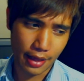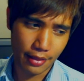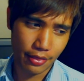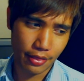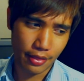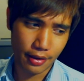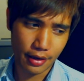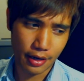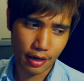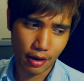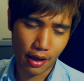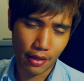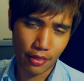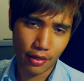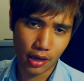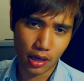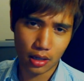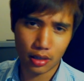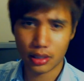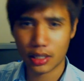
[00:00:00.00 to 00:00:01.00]
I
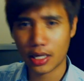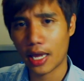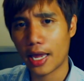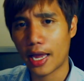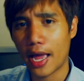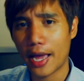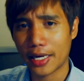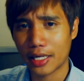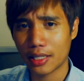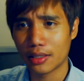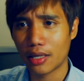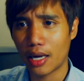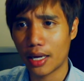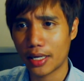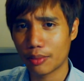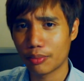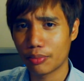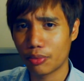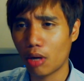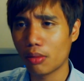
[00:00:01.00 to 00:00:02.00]
thought, okay, I can
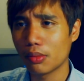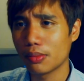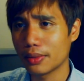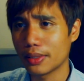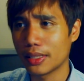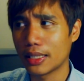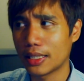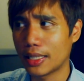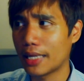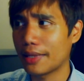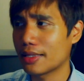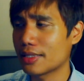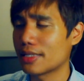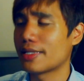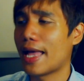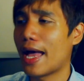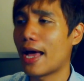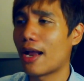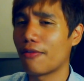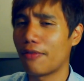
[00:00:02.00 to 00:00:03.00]
probably get this
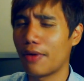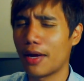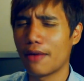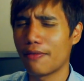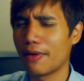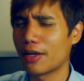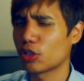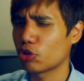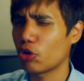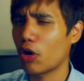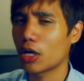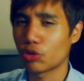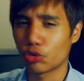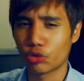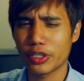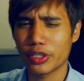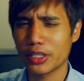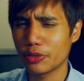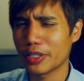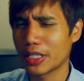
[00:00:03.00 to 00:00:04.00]
down if I try
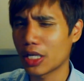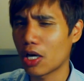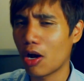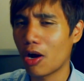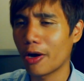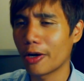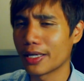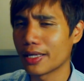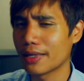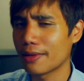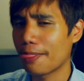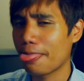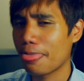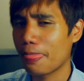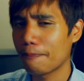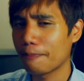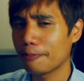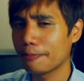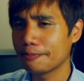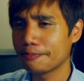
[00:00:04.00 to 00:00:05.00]
really really hard.
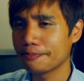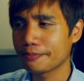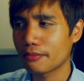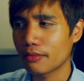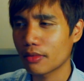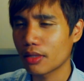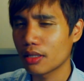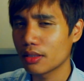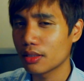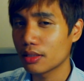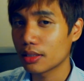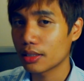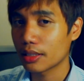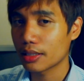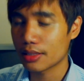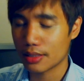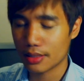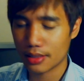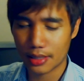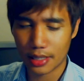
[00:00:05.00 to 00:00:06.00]

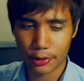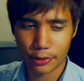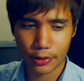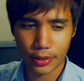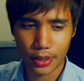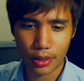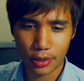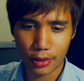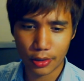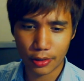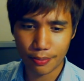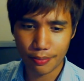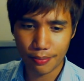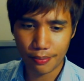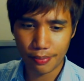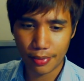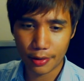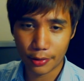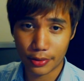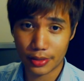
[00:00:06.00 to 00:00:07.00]
Because there
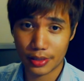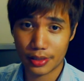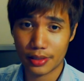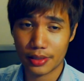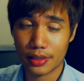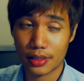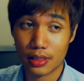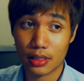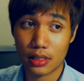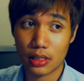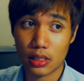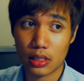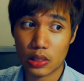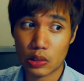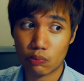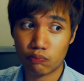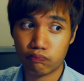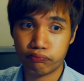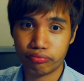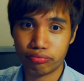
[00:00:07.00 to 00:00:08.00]

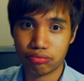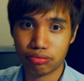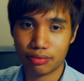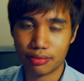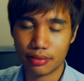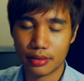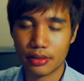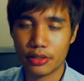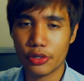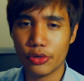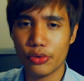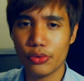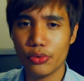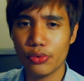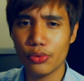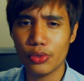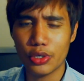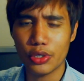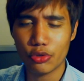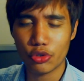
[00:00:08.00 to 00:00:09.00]
was
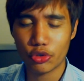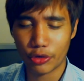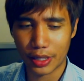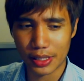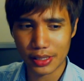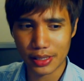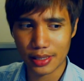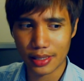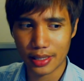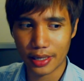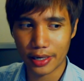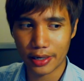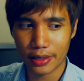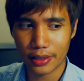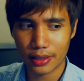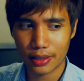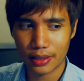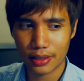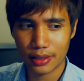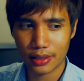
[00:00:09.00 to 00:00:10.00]
two new tricks in there